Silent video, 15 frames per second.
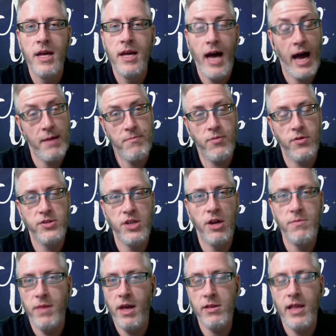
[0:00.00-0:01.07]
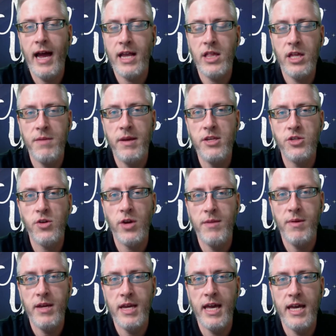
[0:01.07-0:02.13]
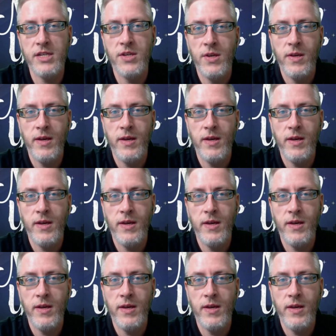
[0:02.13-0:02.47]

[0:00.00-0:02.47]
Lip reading: I presume they'll likely be streaming it.